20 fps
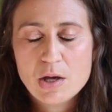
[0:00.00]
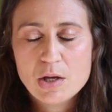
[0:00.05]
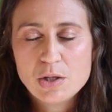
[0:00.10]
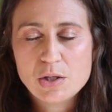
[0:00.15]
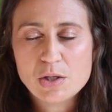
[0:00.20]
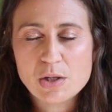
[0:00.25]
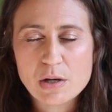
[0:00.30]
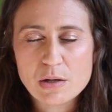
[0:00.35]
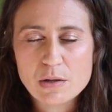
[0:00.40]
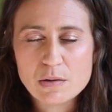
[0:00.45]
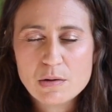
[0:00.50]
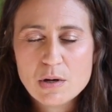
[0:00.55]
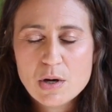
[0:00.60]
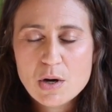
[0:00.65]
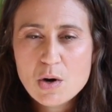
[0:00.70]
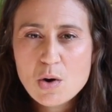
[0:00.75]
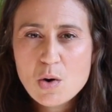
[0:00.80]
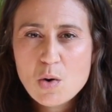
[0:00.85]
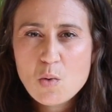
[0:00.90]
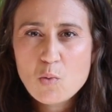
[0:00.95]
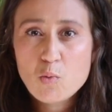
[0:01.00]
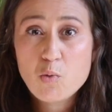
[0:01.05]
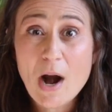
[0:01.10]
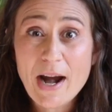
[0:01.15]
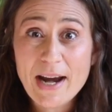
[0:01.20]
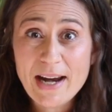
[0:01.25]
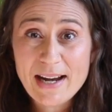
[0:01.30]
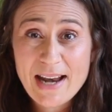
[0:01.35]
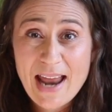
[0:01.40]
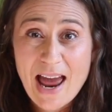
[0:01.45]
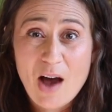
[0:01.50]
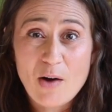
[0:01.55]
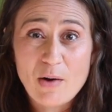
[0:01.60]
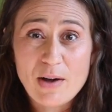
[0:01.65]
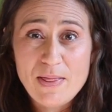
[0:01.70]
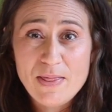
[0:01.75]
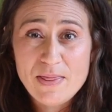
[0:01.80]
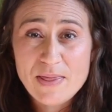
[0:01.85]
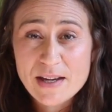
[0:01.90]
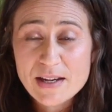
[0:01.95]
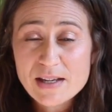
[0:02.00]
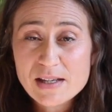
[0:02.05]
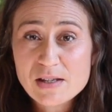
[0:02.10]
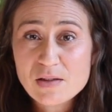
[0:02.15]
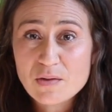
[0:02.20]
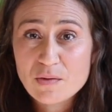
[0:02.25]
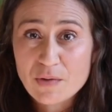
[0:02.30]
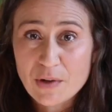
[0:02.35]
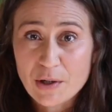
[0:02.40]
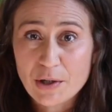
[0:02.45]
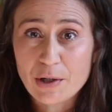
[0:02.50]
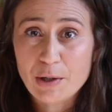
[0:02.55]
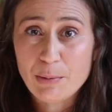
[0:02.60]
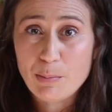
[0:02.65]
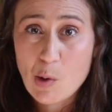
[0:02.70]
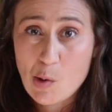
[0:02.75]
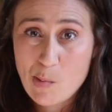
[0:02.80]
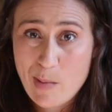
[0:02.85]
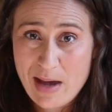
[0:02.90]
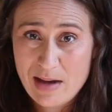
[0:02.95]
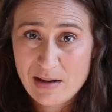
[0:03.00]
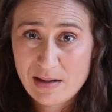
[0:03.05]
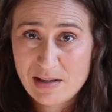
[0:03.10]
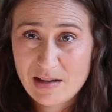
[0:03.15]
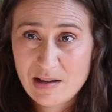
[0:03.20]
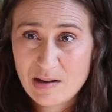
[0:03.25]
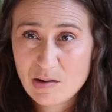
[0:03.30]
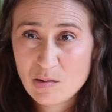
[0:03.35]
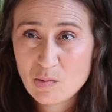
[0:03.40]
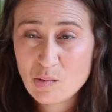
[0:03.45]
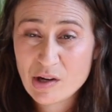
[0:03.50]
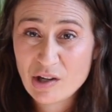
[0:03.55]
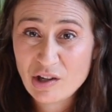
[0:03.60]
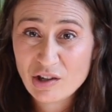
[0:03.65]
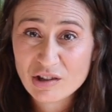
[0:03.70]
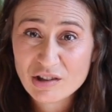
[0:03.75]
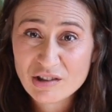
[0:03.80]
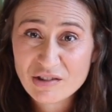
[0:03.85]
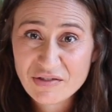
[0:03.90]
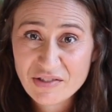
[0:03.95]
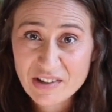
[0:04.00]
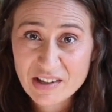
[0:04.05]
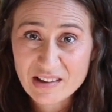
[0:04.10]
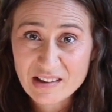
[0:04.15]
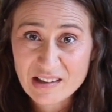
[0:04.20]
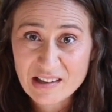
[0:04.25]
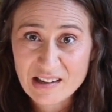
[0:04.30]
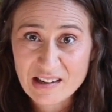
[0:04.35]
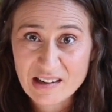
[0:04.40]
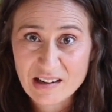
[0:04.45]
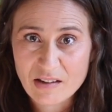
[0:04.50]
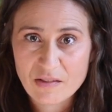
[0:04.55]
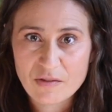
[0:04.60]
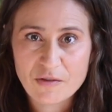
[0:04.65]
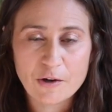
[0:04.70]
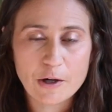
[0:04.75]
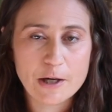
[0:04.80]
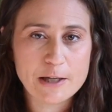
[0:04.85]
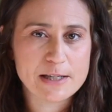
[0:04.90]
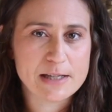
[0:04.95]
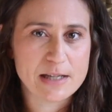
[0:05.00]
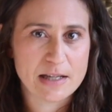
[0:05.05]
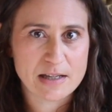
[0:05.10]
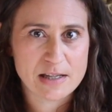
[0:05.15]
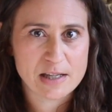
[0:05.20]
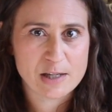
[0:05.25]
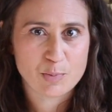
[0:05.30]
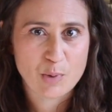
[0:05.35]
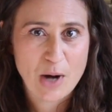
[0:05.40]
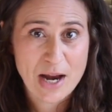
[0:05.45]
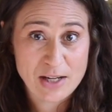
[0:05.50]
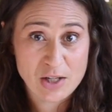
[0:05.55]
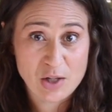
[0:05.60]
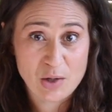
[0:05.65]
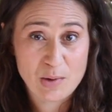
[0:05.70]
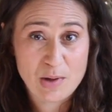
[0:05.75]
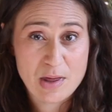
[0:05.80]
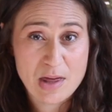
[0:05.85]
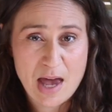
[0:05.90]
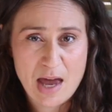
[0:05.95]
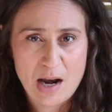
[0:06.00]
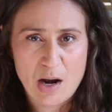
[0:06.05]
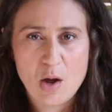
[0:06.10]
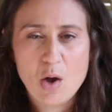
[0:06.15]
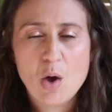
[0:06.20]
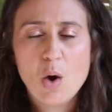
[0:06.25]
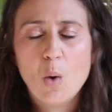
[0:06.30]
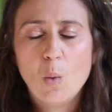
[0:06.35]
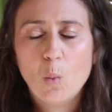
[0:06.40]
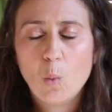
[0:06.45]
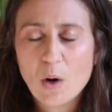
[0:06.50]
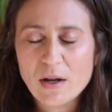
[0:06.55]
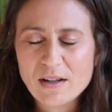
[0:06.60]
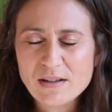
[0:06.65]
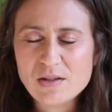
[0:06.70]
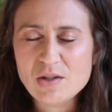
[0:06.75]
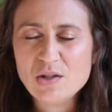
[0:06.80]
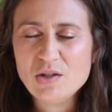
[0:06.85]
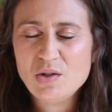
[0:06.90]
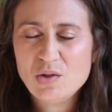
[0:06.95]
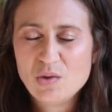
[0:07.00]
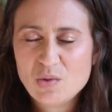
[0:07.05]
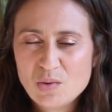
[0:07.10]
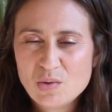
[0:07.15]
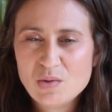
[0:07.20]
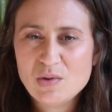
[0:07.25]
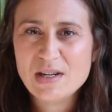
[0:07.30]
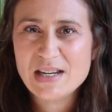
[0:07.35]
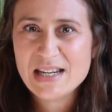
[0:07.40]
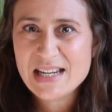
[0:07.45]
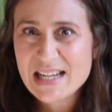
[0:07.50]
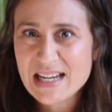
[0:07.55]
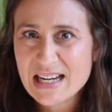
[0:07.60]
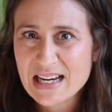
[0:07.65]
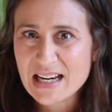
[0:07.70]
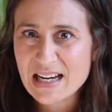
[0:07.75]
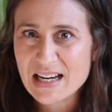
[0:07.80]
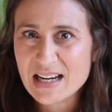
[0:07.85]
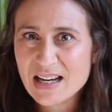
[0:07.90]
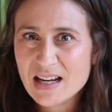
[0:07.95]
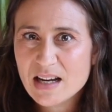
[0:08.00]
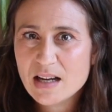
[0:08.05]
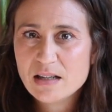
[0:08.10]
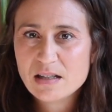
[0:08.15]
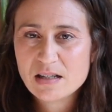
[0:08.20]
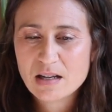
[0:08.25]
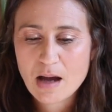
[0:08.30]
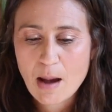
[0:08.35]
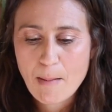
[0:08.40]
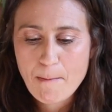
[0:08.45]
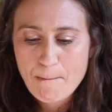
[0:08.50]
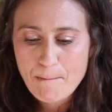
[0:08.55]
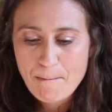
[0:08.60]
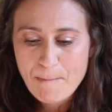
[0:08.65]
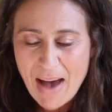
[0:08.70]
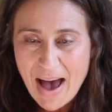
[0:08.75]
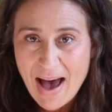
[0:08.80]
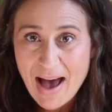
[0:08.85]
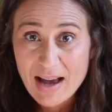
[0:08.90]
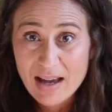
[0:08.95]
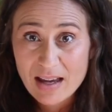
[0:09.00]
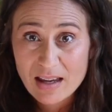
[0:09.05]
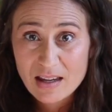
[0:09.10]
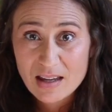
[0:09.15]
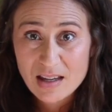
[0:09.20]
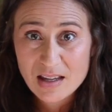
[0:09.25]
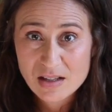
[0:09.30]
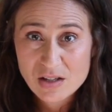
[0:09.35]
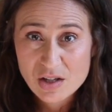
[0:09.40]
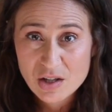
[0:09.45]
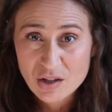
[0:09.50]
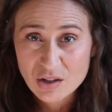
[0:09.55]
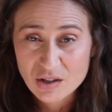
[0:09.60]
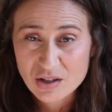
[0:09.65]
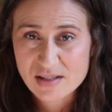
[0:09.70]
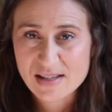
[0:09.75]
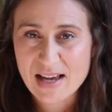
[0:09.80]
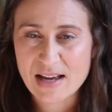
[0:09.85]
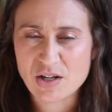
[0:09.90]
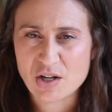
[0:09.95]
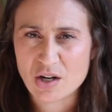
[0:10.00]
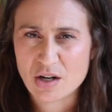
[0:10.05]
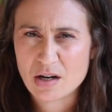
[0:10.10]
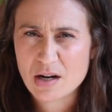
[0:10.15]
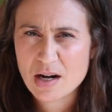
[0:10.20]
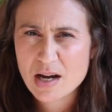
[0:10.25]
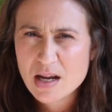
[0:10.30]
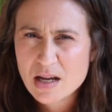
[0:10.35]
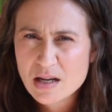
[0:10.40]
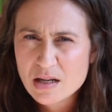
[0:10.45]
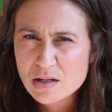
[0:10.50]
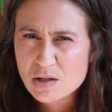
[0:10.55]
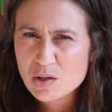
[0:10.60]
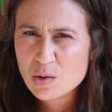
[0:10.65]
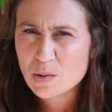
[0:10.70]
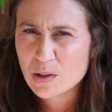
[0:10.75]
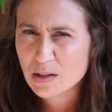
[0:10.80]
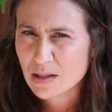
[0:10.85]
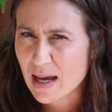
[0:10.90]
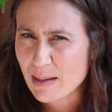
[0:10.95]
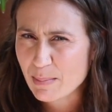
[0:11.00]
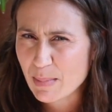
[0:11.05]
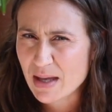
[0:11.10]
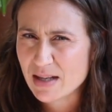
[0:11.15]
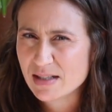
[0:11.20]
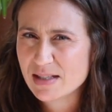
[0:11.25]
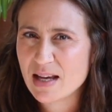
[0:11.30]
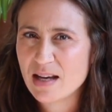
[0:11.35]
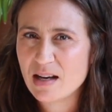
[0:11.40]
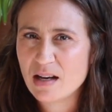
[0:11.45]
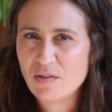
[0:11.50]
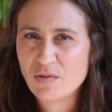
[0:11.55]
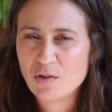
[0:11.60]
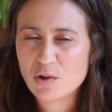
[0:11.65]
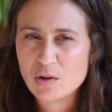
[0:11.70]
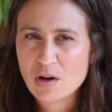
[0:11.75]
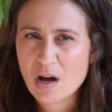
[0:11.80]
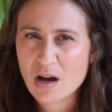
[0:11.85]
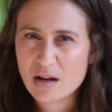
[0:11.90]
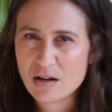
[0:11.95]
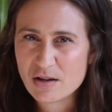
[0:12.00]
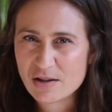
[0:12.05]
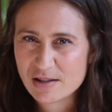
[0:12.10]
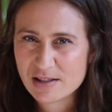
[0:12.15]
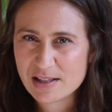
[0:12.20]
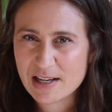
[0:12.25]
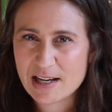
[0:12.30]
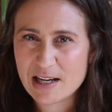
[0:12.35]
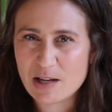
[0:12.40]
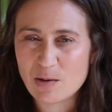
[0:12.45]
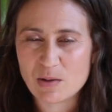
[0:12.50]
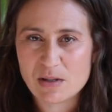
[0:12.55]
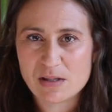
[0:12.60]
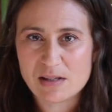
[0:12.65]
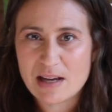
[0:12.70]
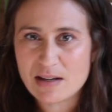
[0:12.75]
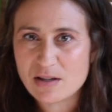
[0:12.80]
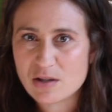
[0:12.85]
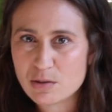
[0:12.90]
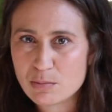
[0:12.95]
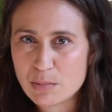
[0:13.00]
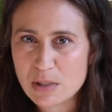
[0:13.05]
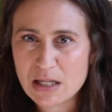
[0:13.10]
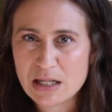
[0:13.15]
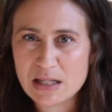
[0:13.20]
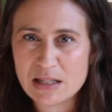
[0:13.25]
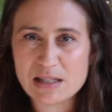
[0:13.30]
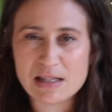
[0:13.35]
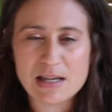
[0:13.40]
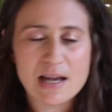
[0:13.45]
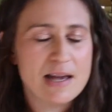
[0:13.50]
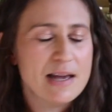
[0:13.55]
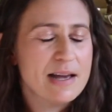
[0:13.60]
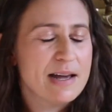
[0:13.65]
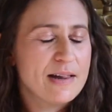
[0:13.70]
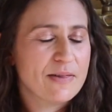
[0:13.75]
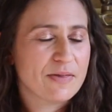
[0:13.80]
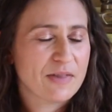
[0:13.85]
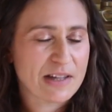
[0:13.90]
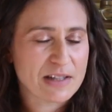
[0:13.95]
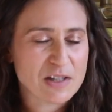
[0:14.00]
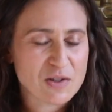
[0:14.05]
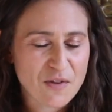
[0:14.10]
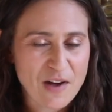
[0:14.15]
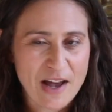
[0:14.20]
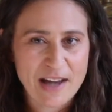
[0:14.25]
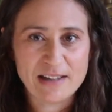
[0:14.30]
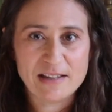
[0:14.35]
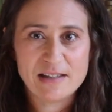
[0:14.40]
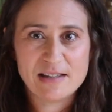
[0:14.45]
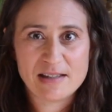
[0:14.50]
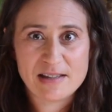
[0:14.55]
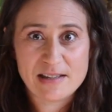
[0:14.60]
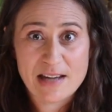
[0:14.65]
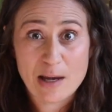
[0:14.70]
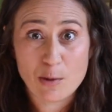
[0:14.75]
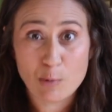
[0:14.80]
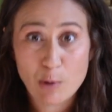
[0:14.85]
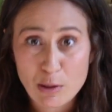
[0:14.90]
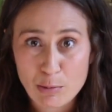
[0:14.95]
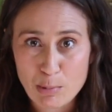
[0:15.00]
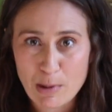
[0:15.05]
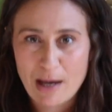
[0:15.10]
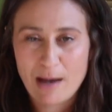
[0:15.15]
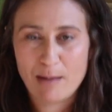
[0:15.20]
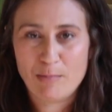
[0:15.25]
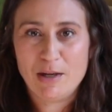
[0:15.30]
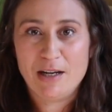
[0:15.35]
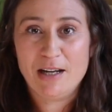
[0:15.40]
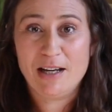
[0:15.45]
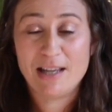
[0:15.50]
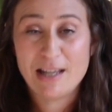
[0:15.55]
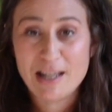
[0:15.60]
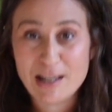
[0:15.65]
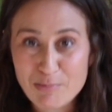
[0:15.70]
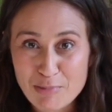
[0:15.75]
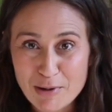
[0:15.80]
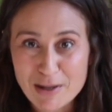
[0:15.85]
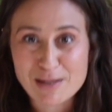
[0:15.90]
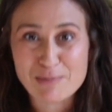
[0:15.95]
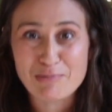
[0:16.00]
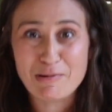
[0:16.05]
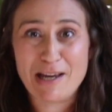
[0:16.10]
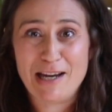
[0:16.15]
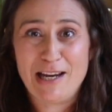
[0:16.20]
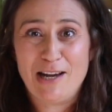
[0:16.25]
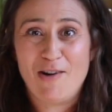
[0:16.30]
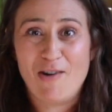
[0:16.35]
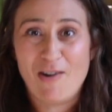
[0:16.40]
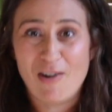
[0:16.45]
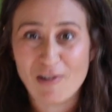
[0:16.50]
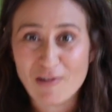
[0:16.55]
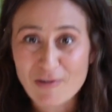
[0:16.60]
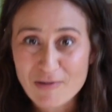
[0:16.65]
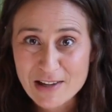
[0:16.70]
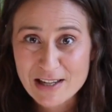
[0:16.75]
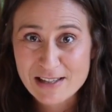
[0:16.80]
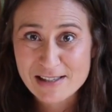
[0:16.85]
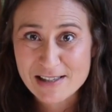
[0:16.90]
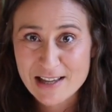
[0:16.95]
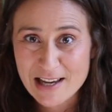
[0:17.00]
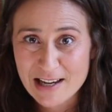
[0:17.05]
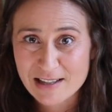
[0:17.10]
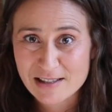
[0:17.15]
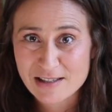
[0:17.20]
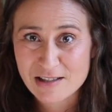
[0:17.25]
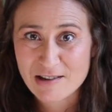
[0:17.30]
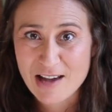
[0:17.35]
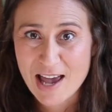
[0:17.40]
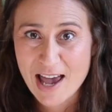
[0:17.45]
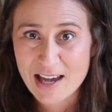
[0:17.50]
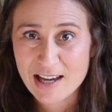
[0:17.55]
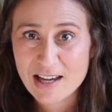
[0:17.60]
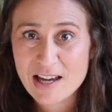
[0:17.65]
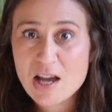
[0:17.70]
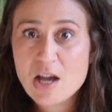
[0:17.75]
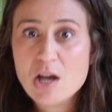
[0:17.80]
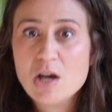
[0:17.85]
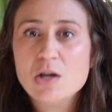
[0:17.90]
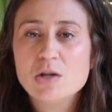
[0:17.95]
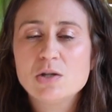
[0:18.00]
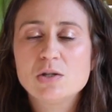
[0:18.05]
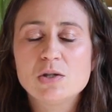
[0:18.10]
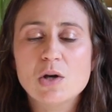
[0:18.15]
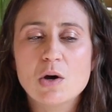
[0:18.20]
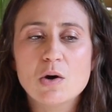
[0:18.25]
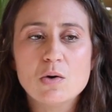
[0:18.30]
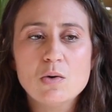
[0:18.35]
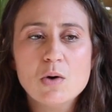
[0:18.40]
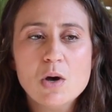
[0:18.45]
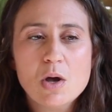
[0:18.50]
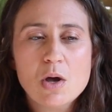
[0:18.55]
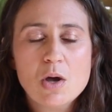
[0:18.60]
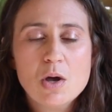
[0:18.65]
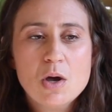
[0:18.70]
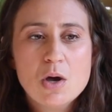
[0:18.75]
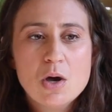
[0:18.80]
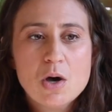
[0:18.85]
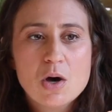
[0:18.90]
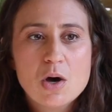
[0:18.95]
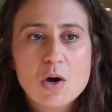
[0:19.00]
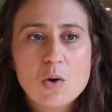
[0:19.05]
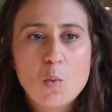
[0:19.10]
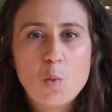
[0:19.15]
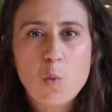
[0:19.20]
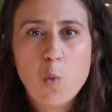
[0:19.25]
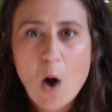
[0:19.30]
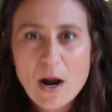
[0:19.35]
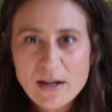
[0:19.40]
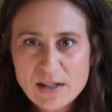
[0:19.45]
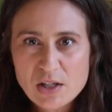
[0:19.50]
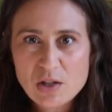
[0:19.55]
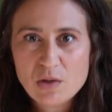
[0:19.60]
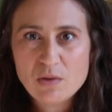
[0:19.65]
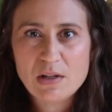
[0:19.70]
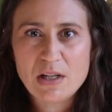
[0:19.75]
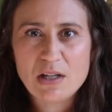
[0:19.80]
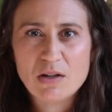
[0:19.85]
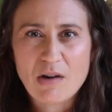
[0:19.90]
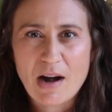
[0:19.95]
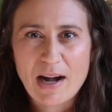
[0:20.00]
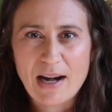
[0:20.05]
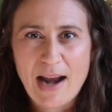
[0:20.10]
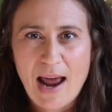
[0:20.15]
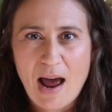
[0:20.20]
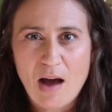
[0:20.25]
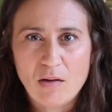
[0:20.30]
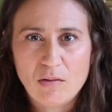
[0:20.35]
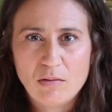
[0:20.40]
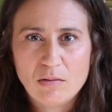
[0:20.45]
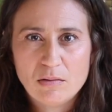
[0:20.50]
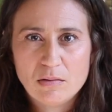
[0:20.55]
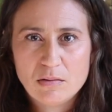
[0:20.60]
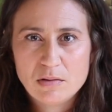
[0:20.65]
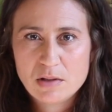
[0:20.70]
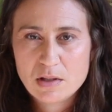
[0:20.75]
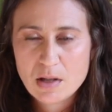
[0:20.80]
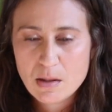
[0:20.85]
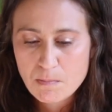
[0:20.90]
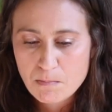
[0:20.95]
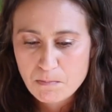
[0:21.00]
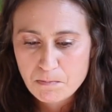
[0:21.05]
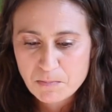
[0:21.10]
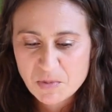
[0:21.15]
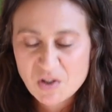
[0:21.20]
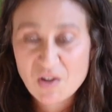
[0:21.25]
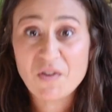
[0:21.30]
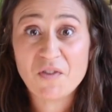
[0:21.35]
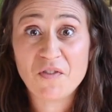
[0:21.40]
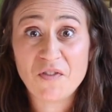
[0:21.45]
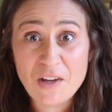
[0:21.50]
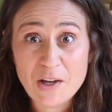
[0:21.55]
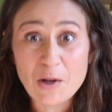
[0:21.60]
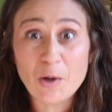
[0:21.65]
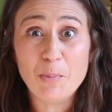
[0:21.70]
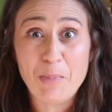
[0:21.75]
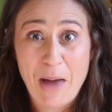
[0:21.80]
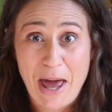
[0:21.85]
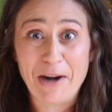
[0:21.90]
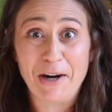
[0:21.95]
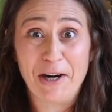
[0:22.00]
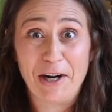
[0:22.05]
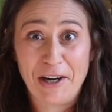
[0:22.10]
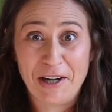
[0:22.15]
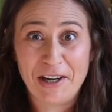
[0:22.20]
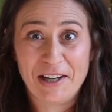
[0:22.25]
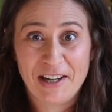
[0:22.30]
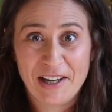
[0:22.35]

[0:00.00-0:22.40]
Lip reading: So right now, in this very moment, when you're feeling, for instance, spread too thin, what do you need to come back into your center, into alignment? And if you're not understanding what center means, that's fine. Stay with me. I'm going to keep explaining all of these things, okay? So what do you need right now to feel better?